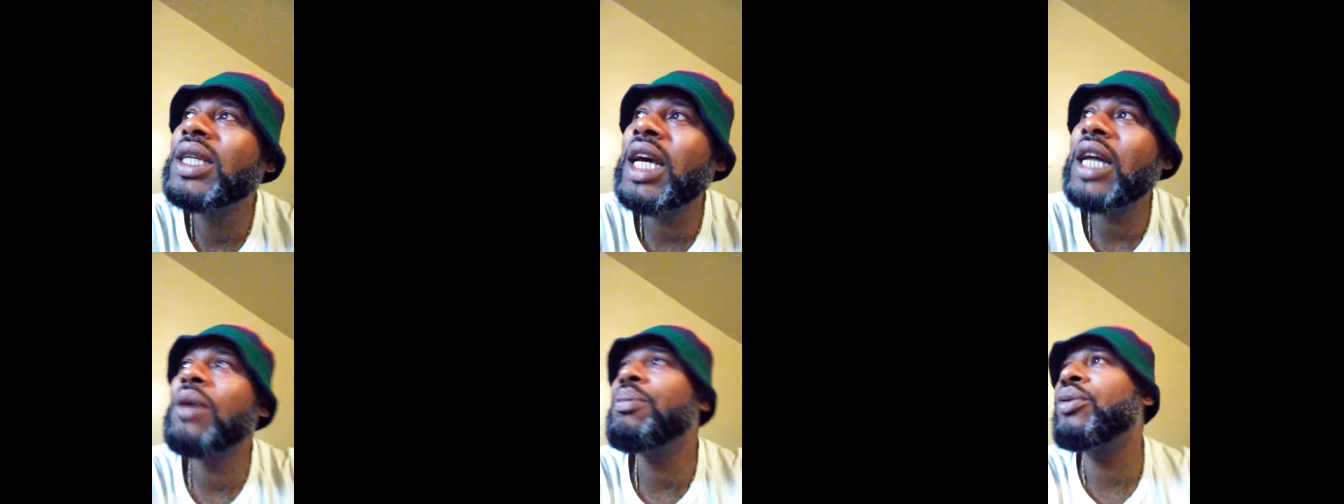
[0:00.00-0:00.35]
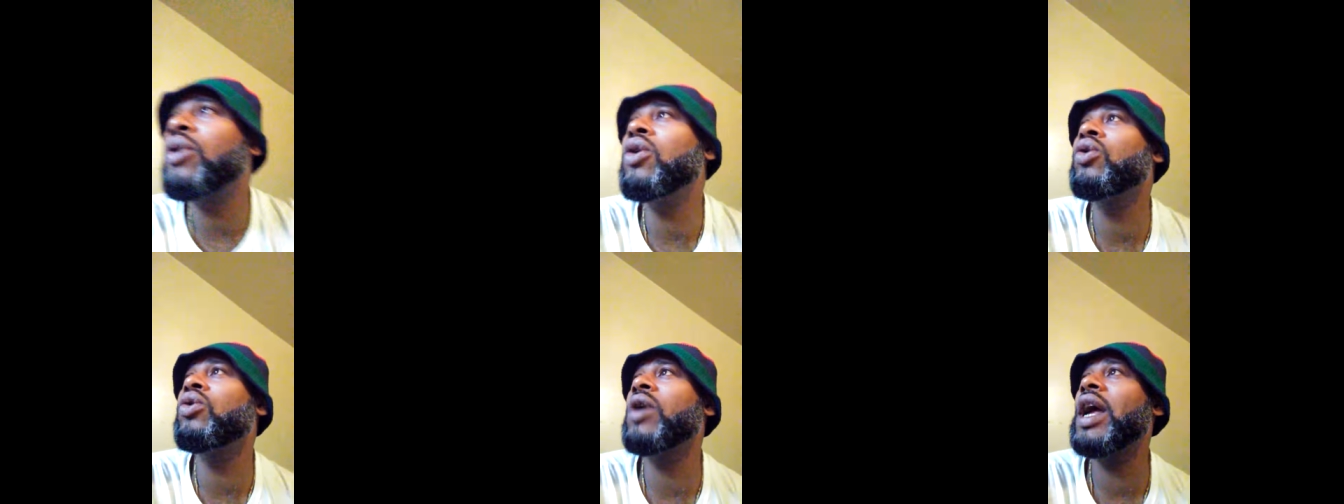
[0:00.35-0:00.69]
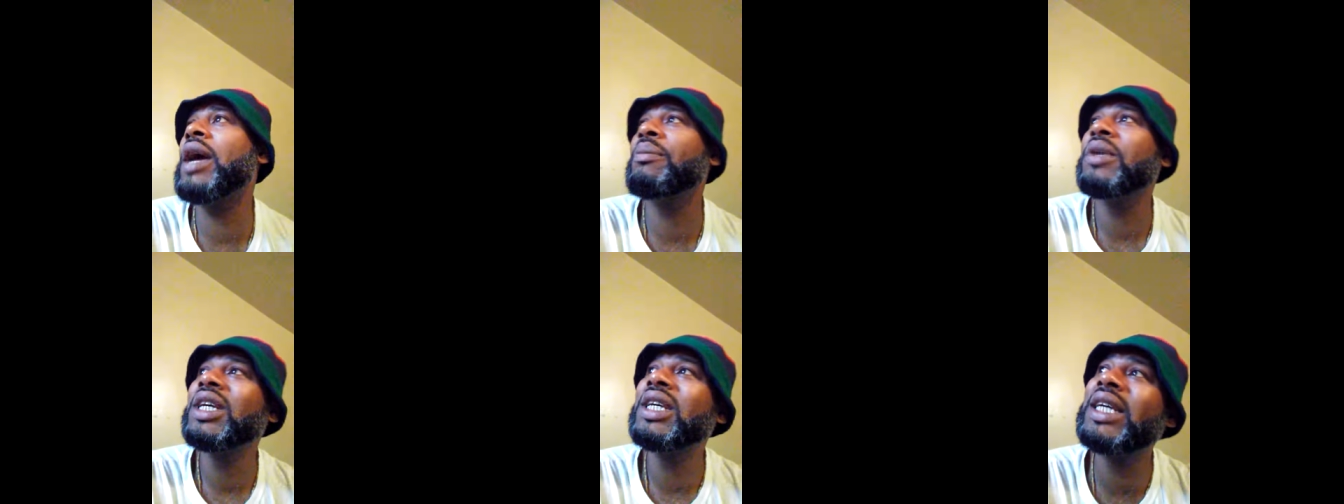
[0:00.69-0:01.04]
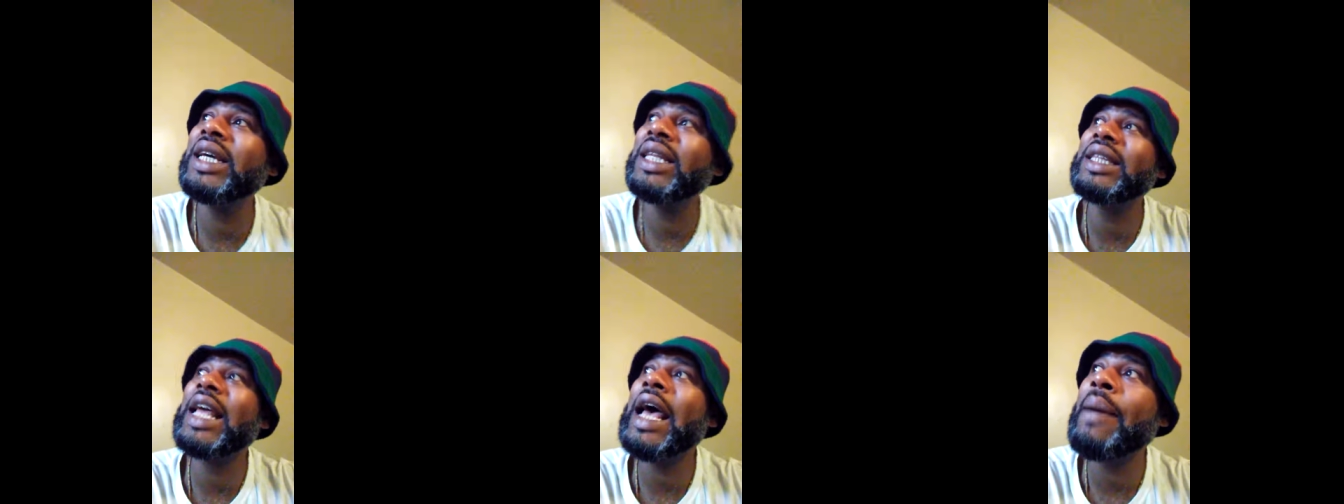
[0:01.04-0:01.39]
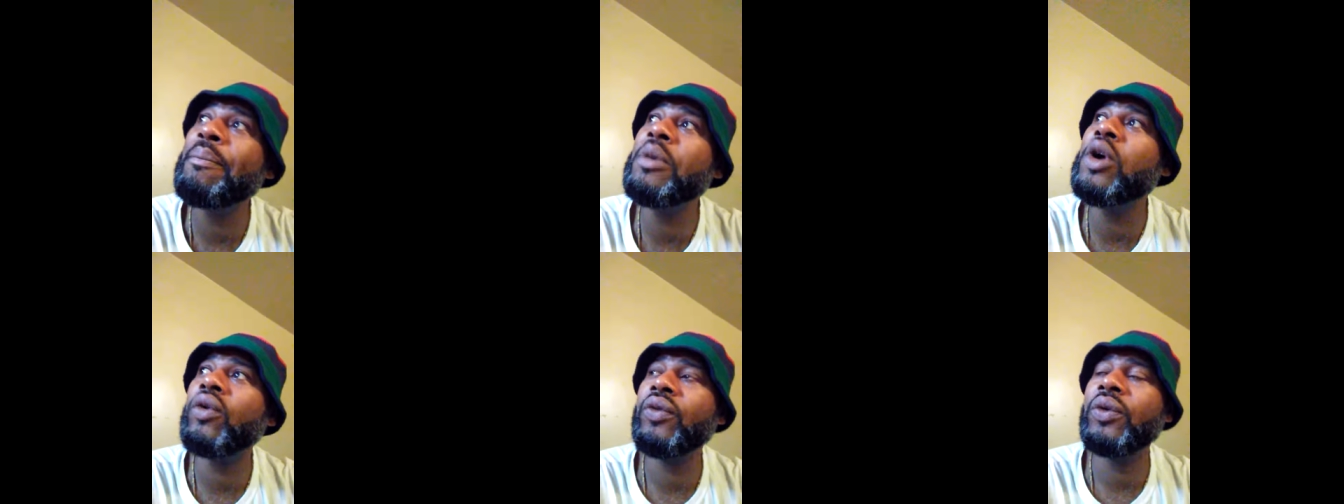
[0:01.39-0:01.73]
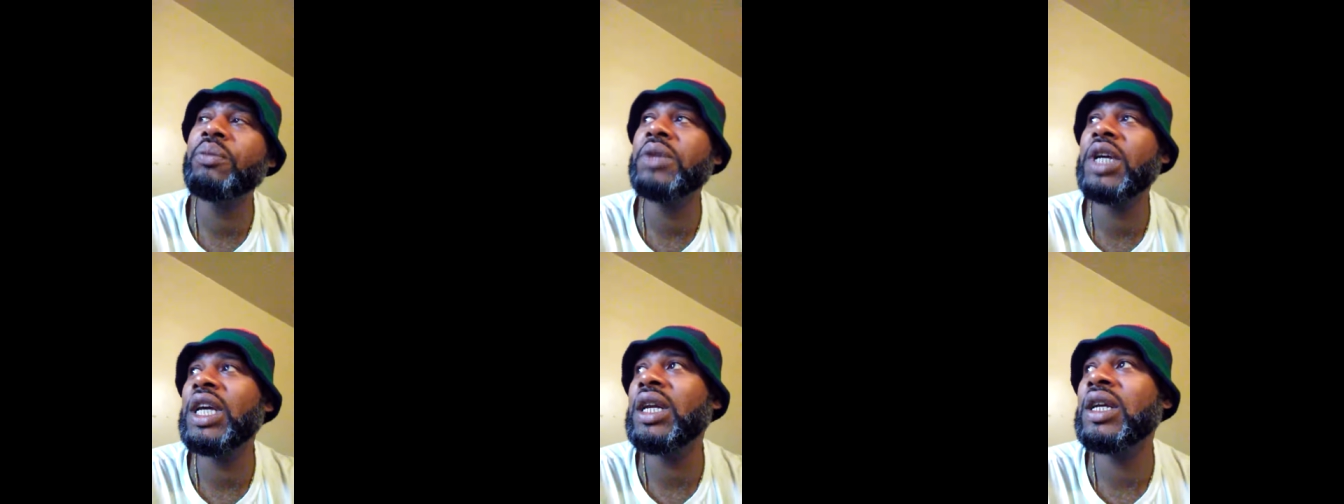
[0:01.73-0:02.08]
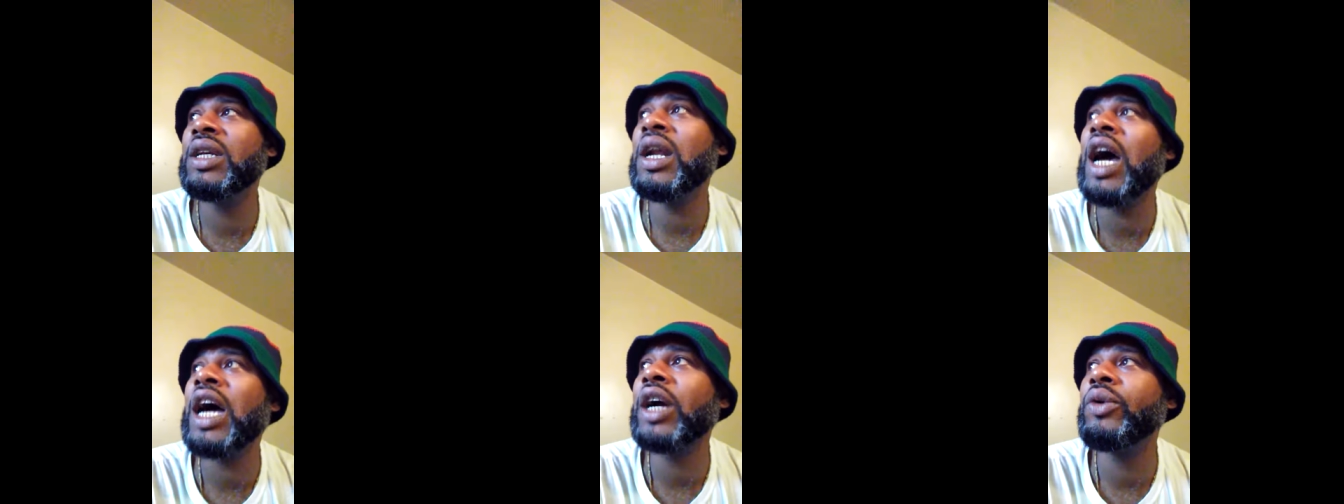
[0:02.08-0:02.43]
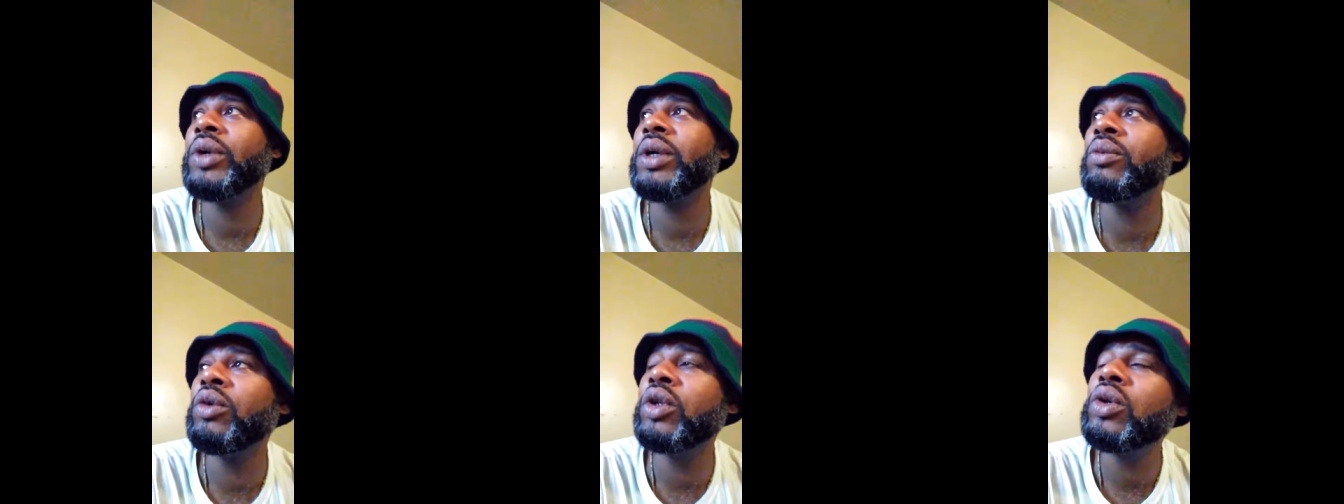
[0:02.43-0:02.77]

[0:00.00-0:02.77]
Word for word: Get a program. Get that milk from Gita Nagari.